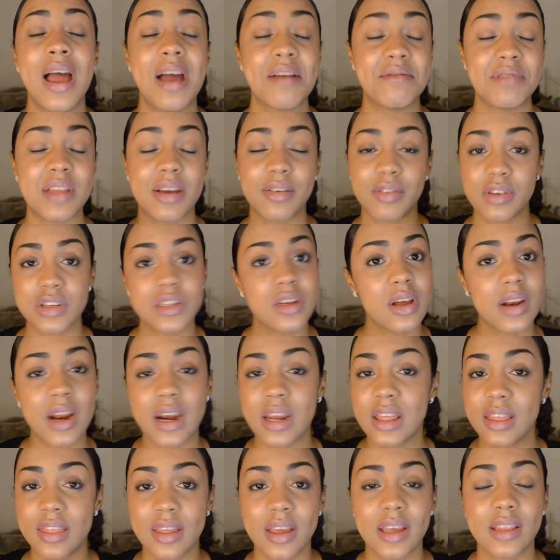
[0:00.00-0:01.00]
Never done
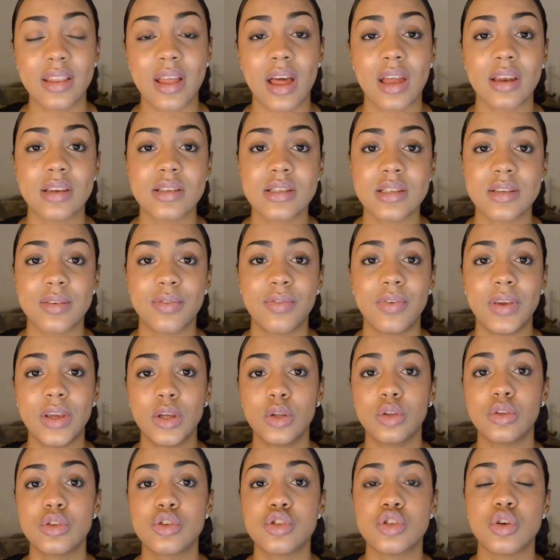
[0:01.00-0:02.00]
anything in that
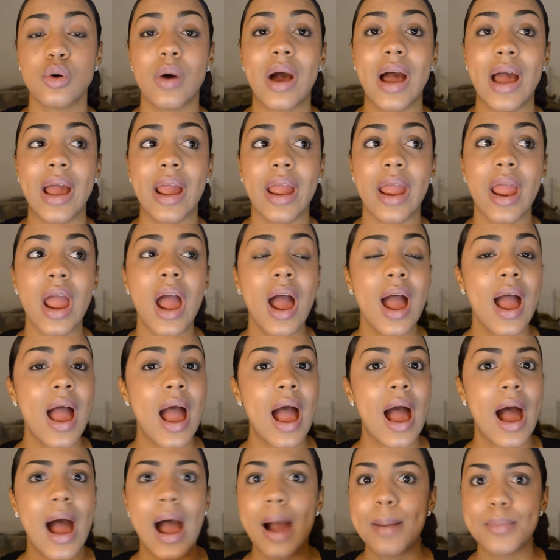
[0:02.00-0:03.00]
field, so
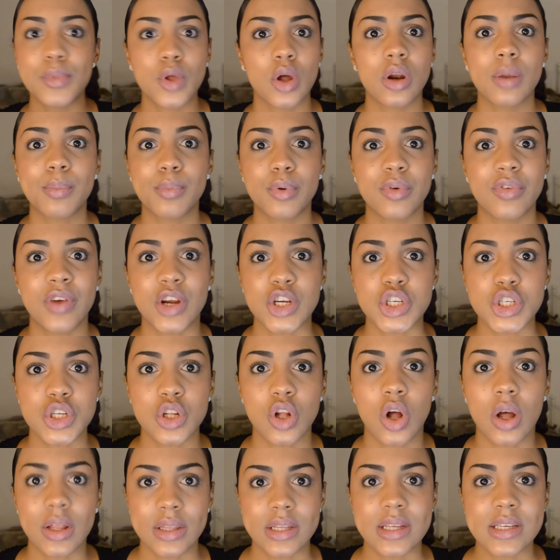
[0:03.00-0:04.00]
I'm not a
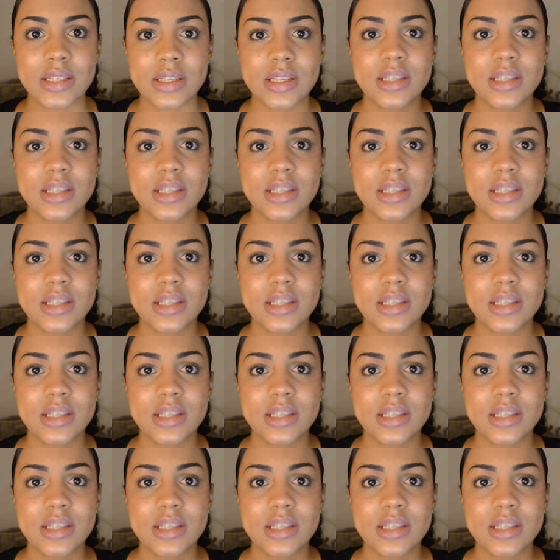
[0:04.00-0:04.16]
professional on this.